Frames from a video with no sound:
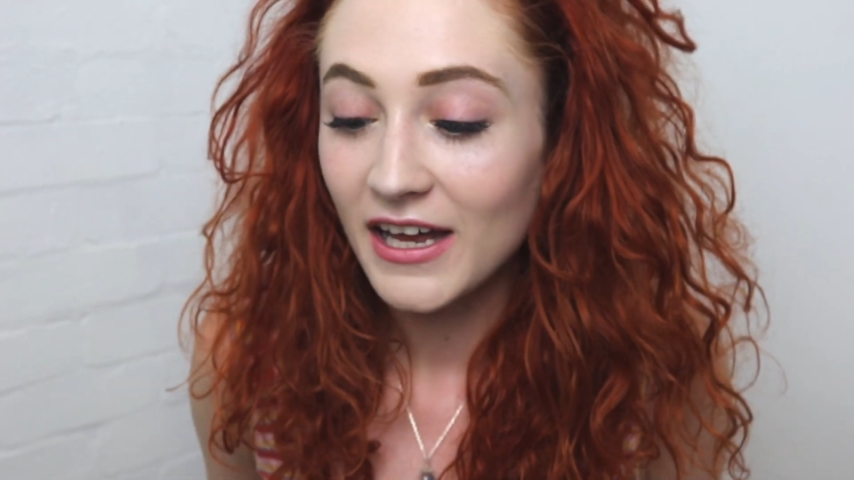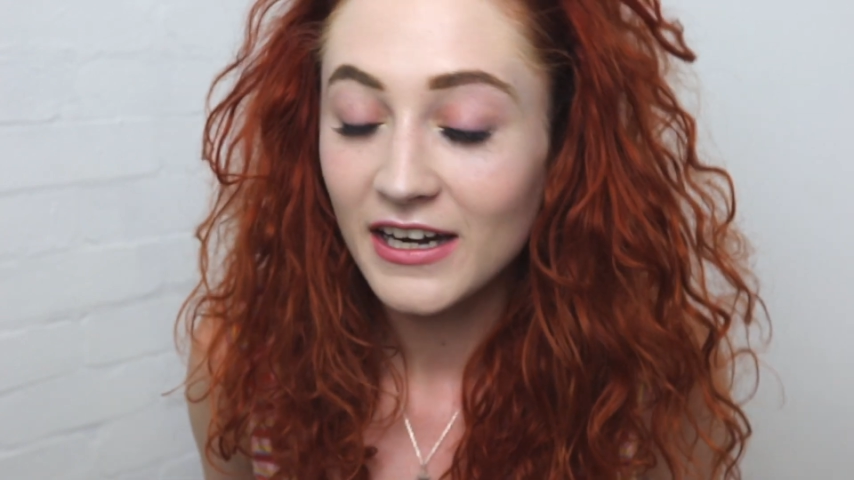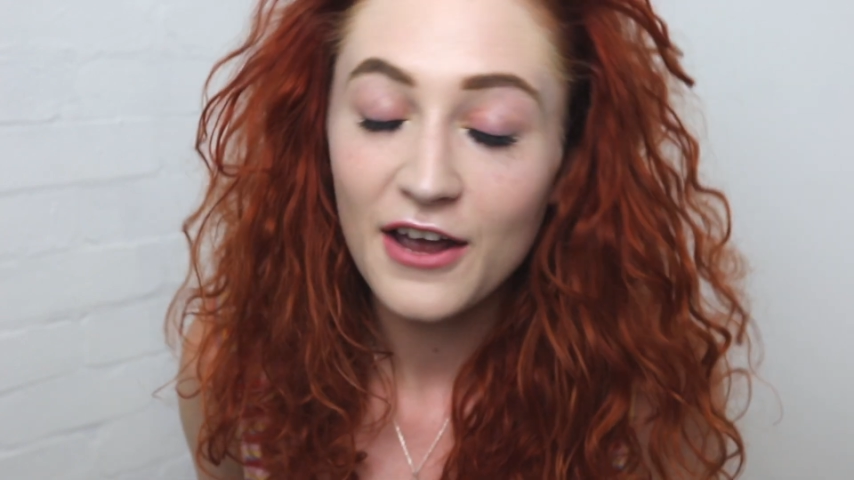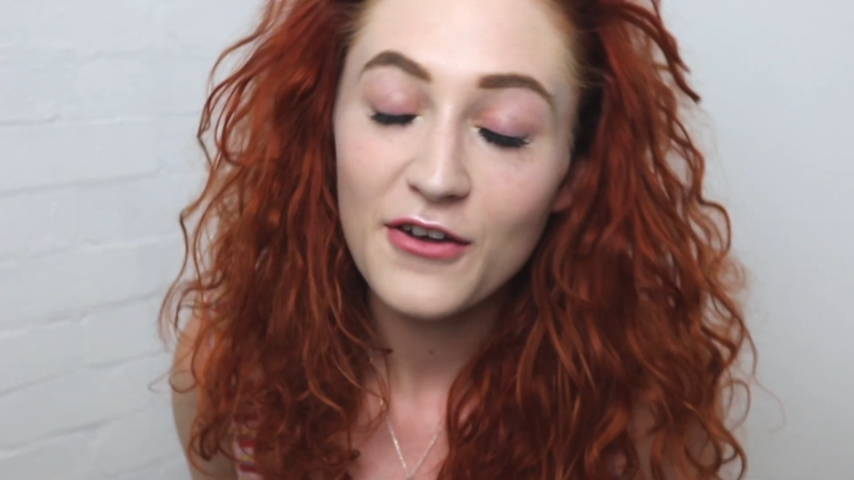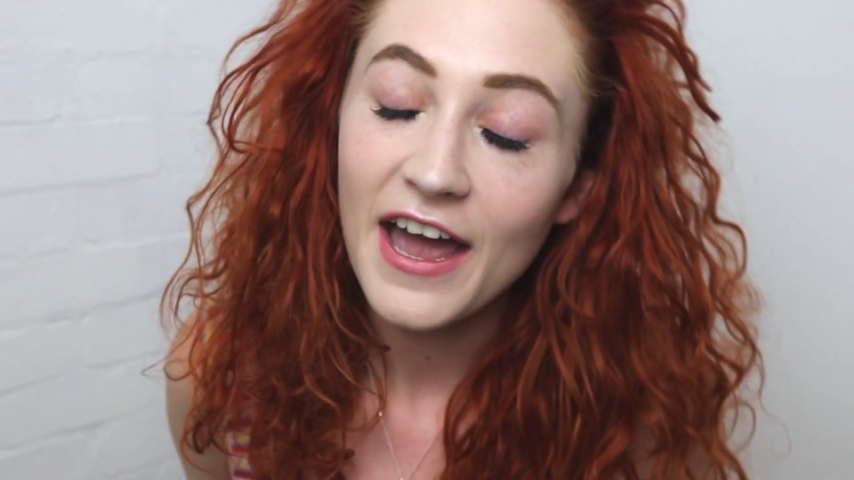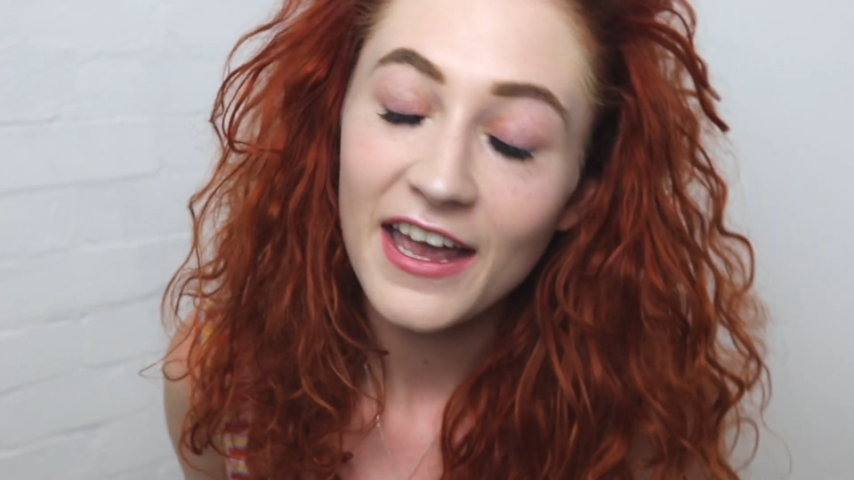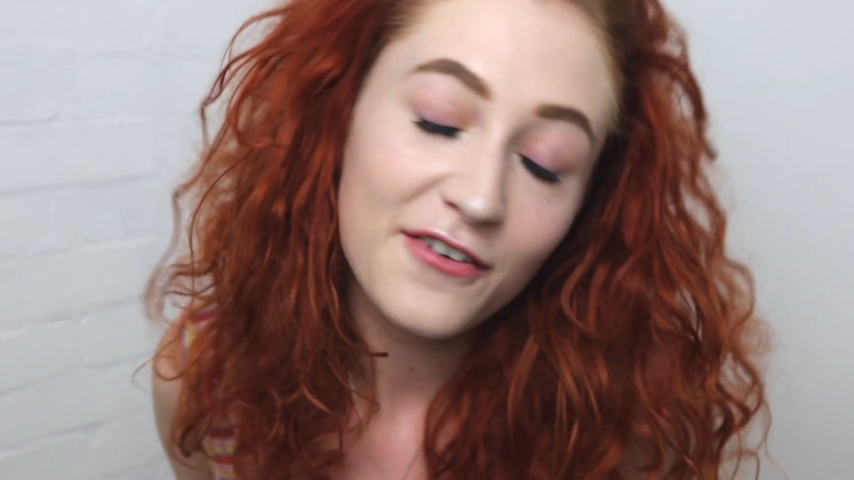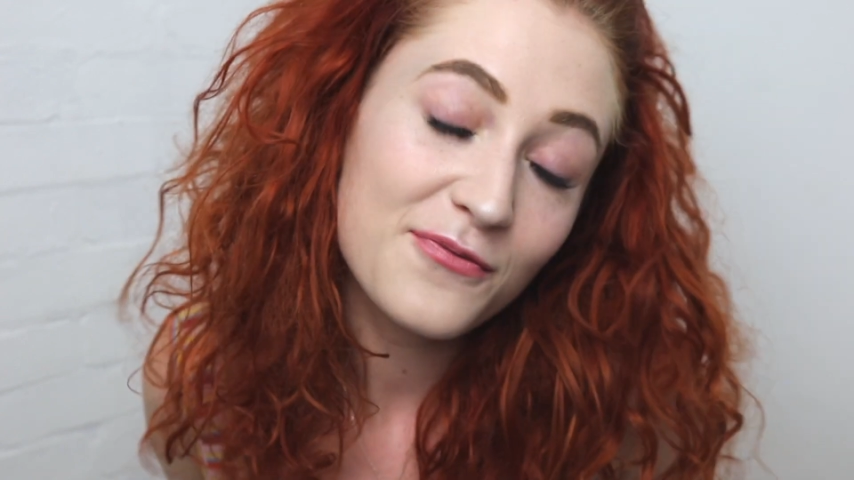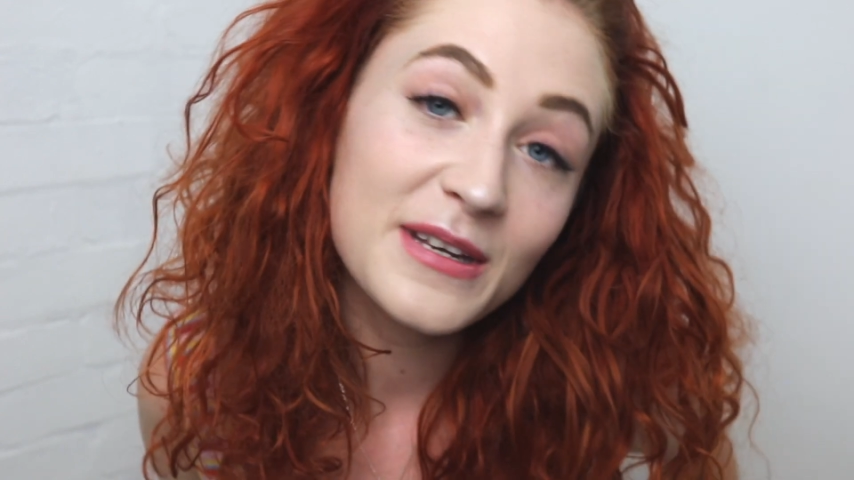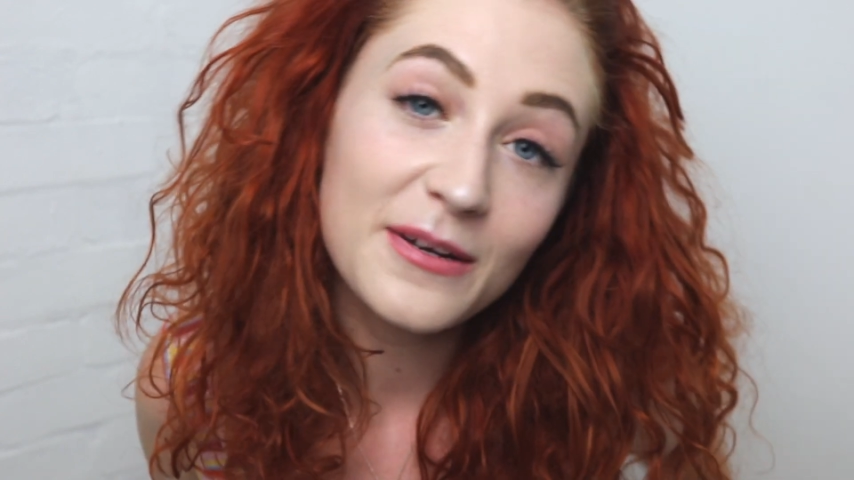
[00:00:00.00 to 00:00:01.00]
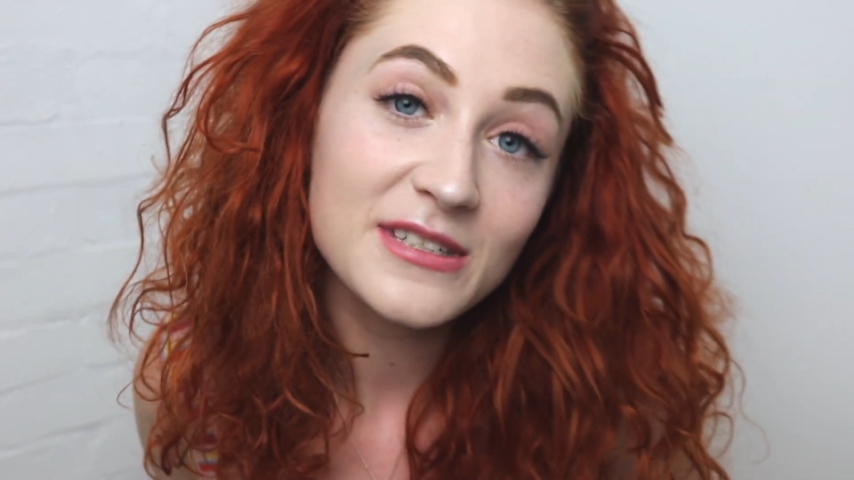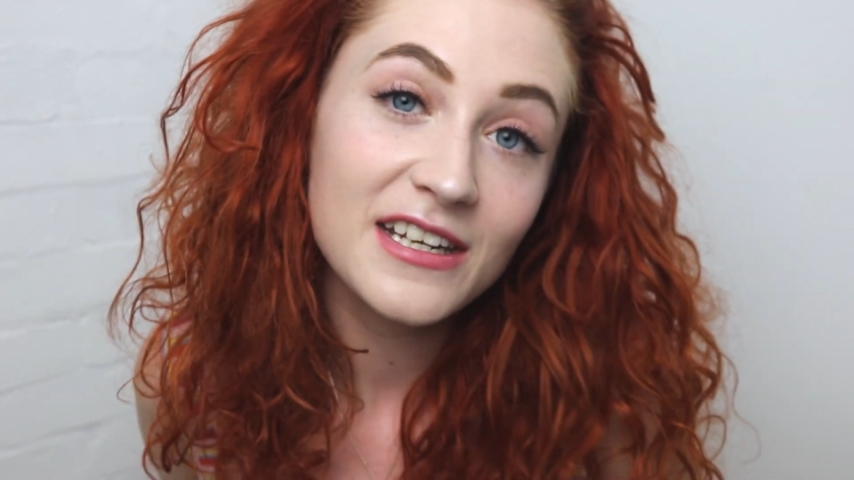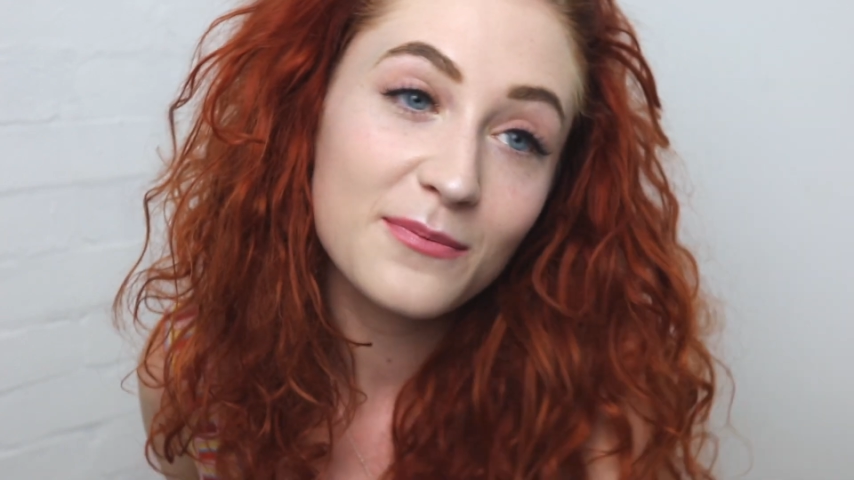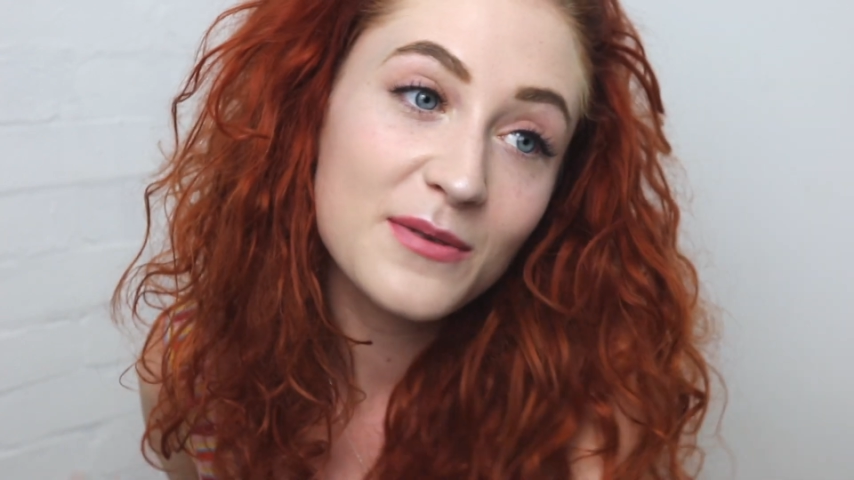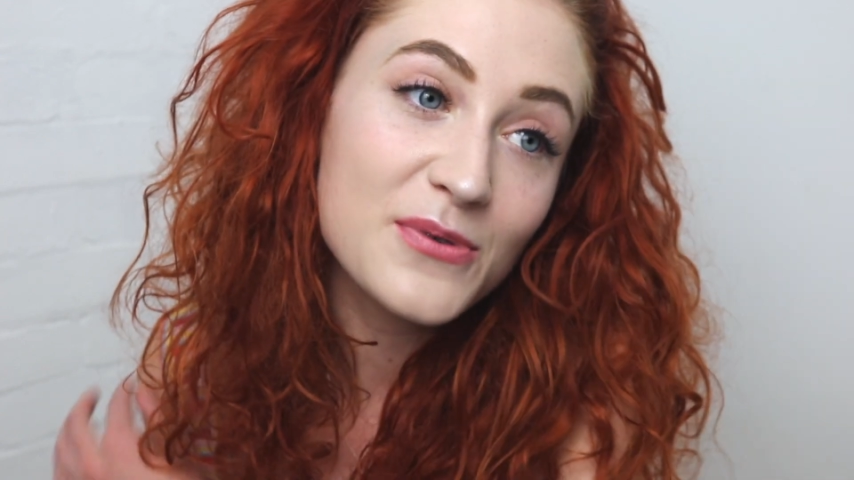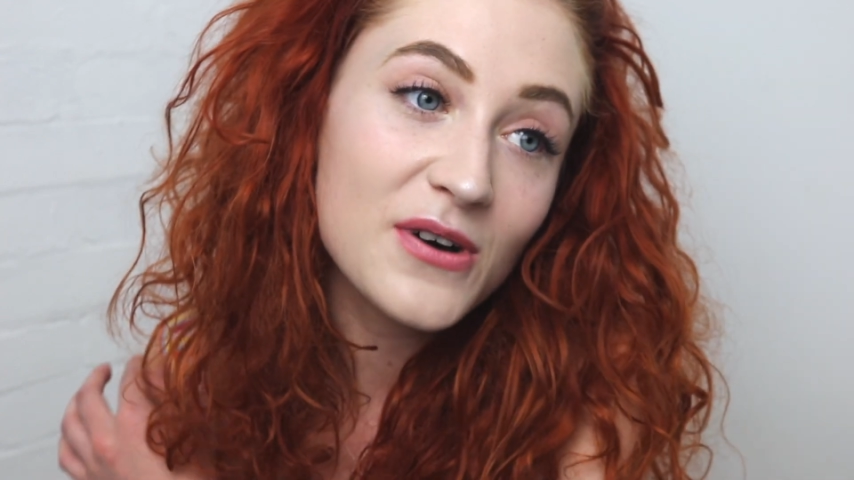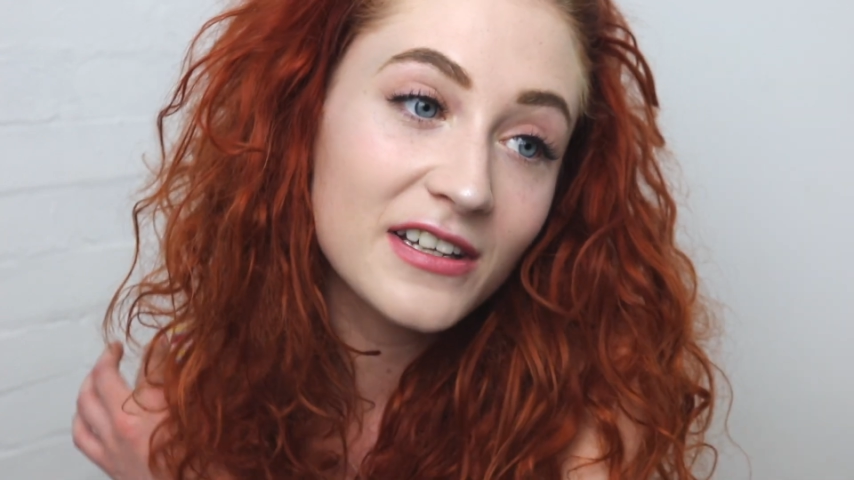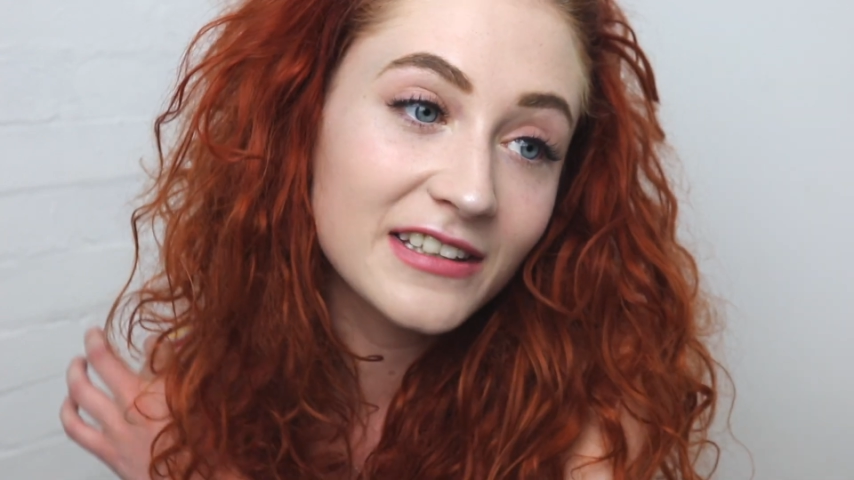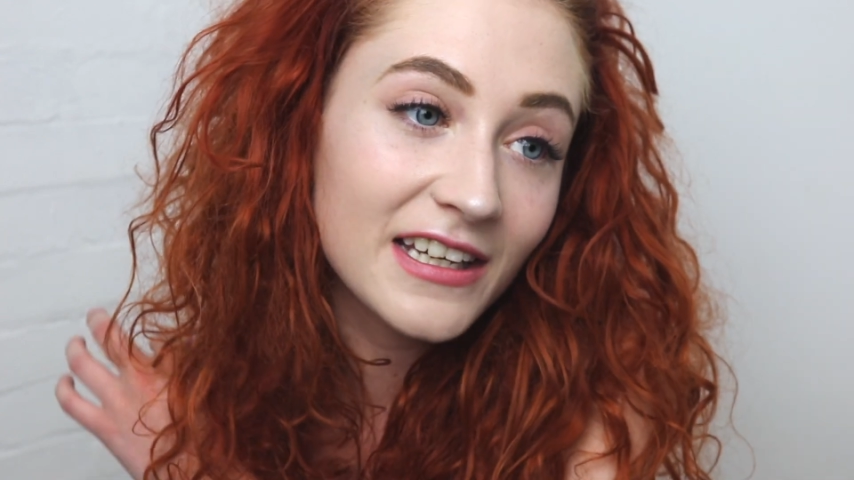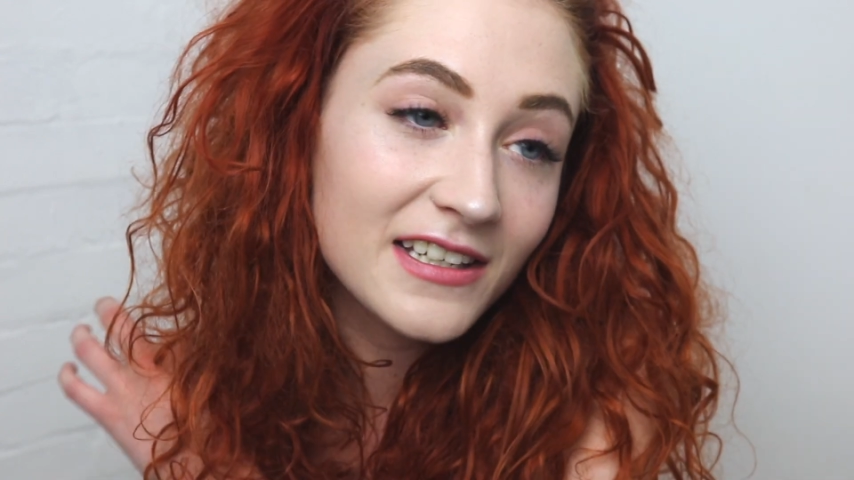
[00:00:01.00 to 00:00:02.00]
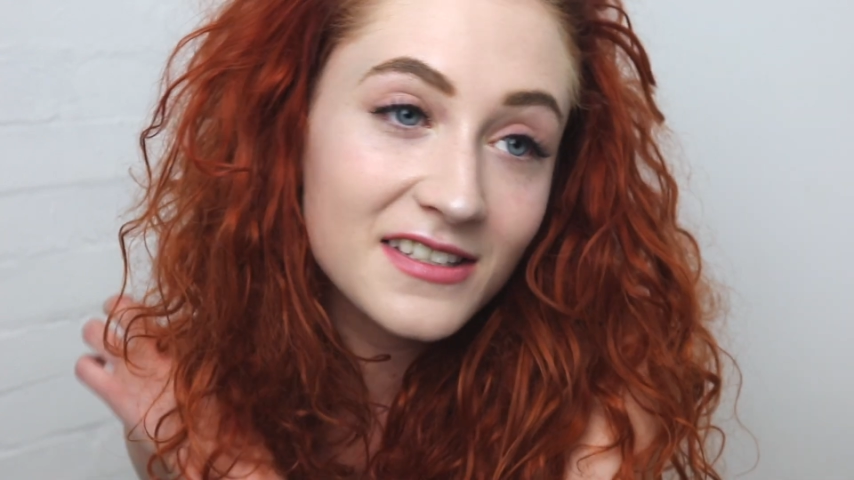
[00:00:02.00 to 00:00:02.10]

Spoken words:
And I have been updating people on, like,